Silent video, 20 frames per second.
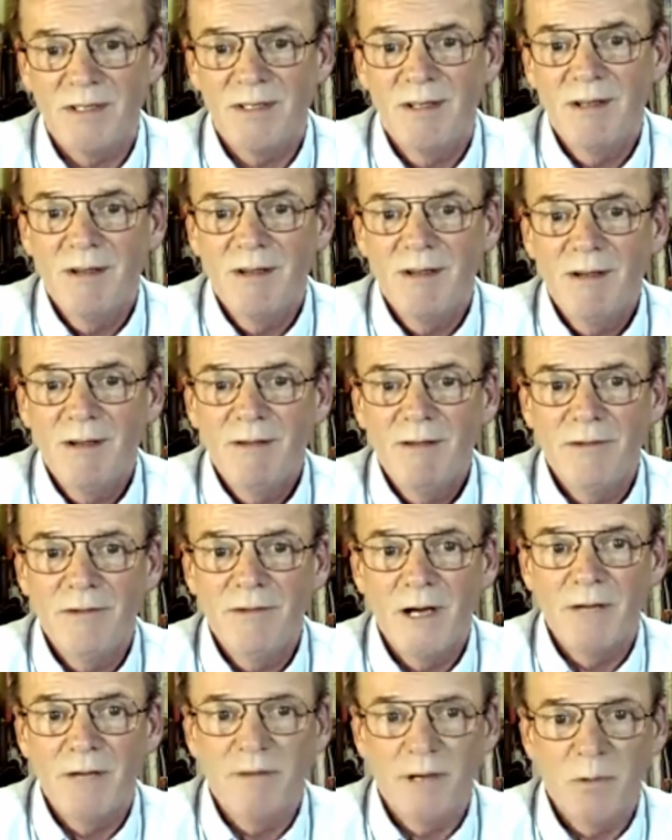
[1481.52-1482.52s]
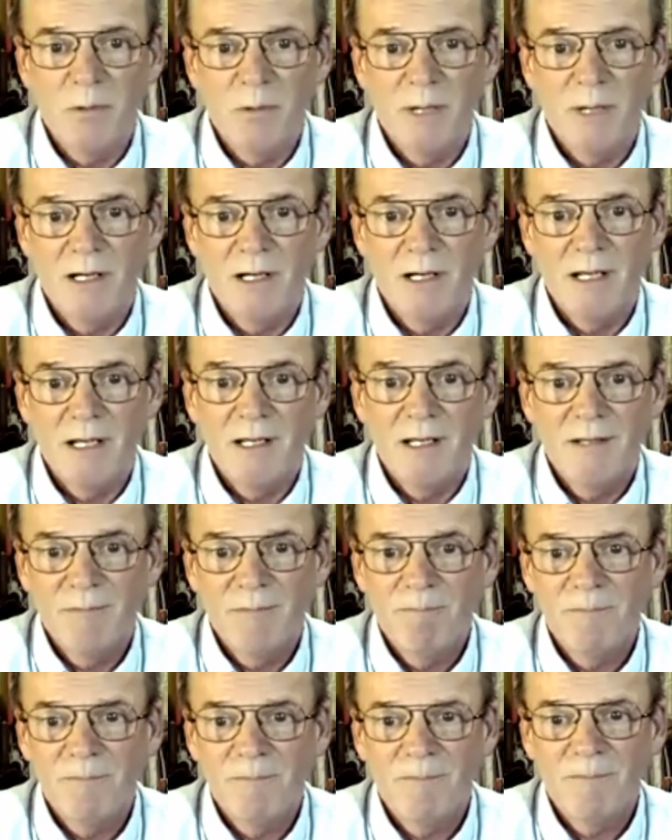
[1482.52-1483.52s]
very, very quickly.
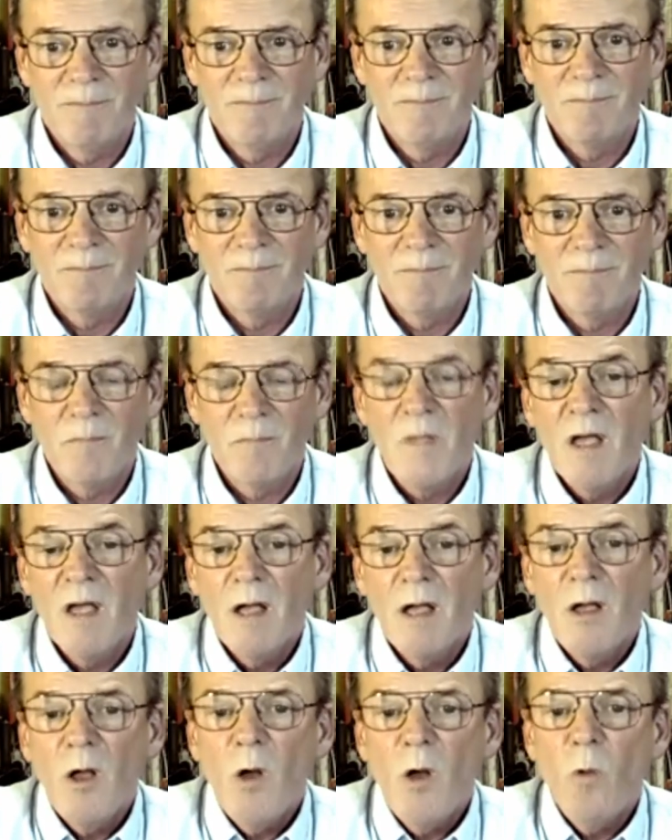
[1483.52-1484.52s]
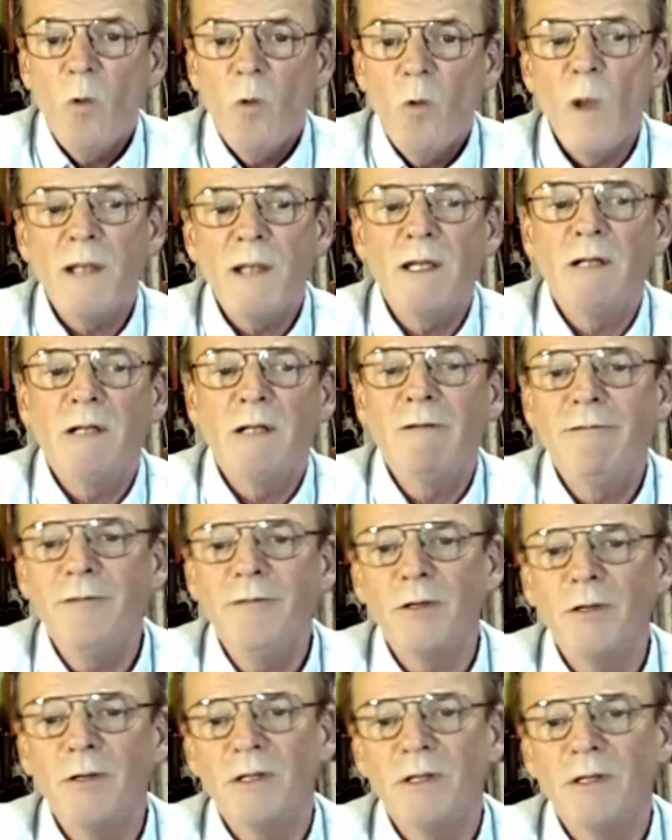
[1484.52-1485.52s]
One little footnote
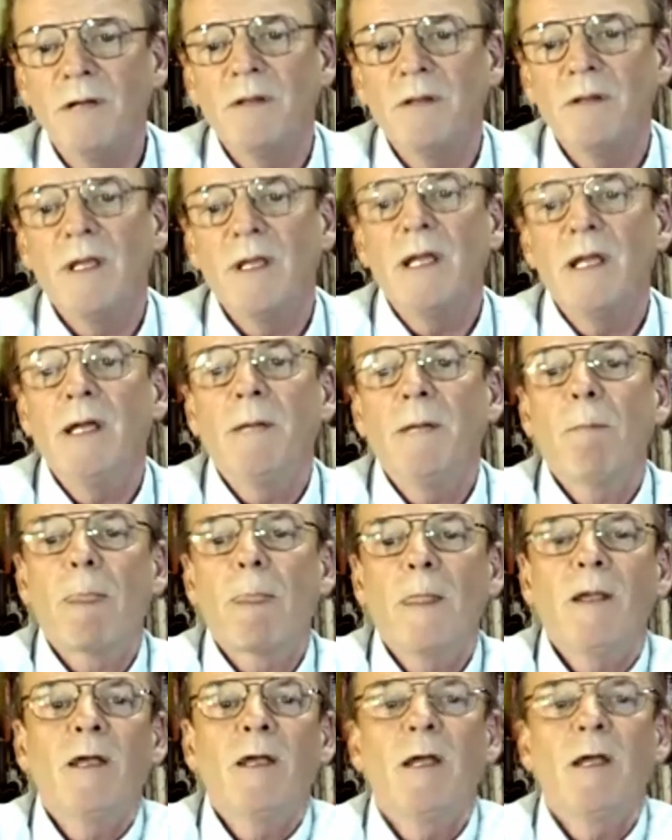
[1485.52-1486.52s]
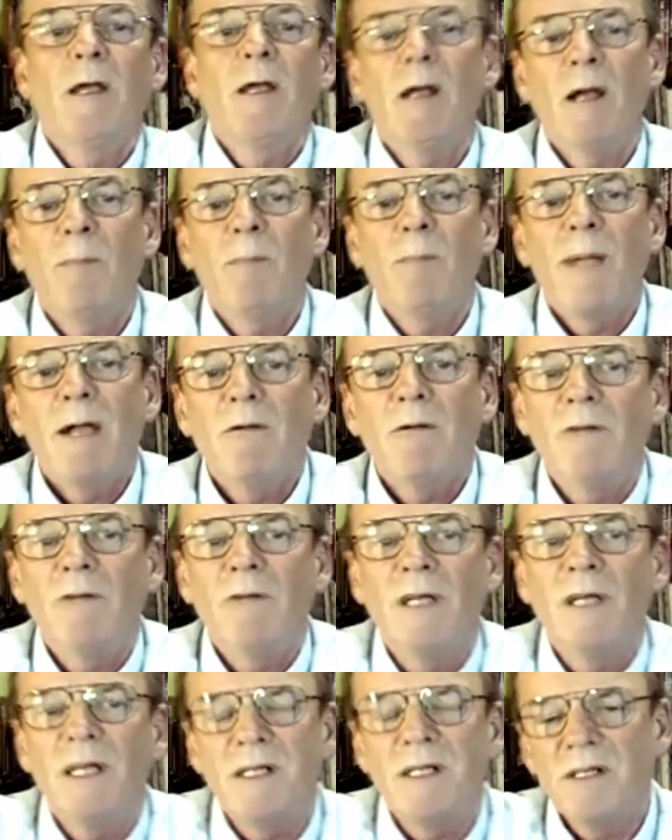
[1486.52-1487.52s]
there about relationship
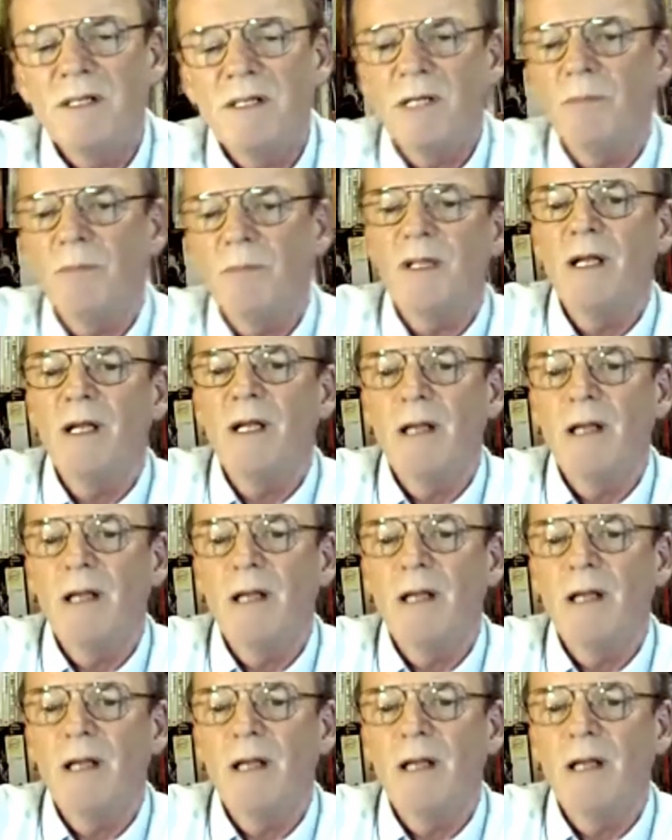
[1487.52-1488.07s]
with clients.